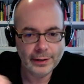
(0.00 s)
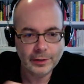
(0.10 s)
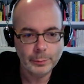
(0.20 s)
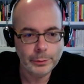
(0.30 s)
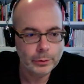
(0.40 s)
It's
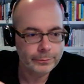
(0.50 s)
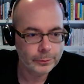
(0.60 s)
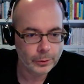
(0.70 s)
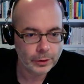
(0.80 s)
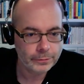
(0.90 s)
a
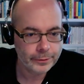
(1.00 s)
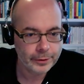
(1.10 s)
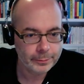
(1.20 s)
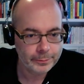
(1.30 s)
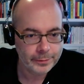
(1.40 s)
beautiful look for
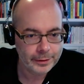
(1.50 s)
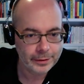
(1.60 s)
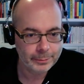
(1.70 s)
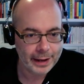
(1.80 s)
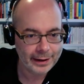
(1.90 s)
your, your
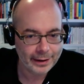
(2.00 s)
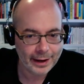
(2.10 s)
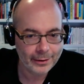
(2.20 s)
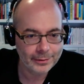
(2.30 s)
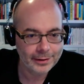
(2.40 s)
bank
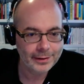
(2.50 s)
account.